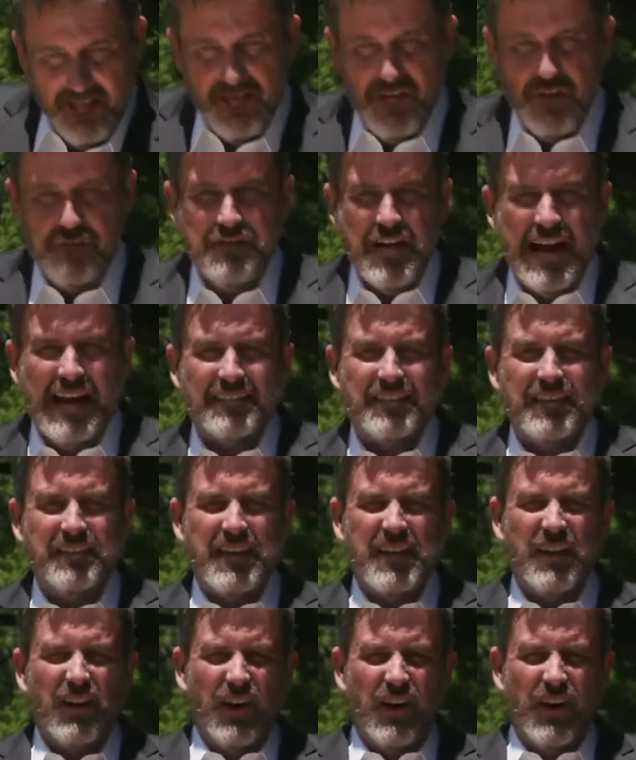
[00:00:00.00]
the fact that
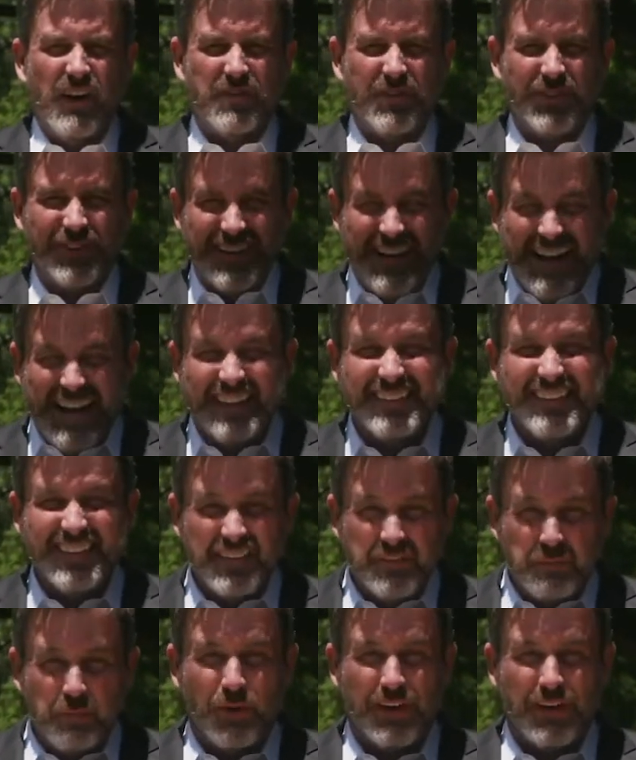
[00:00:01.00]
they offer
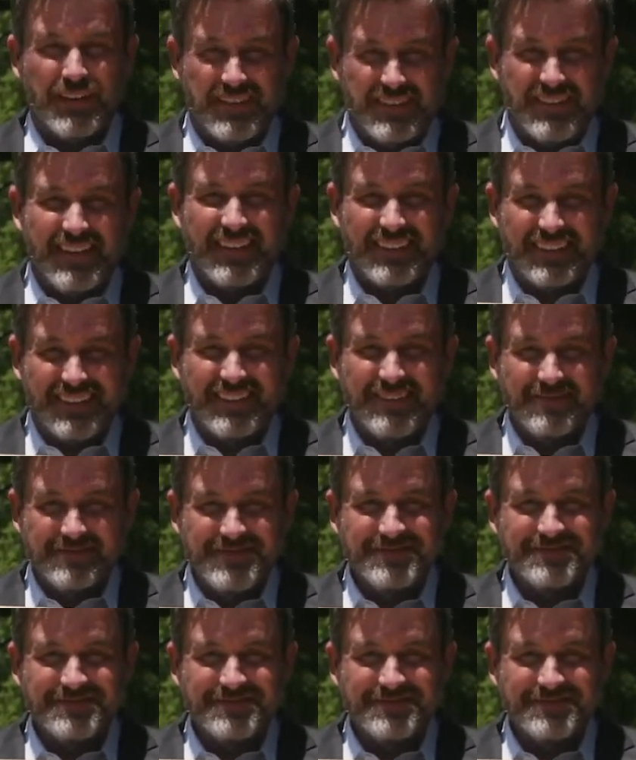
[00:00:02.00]
endless breadsticks.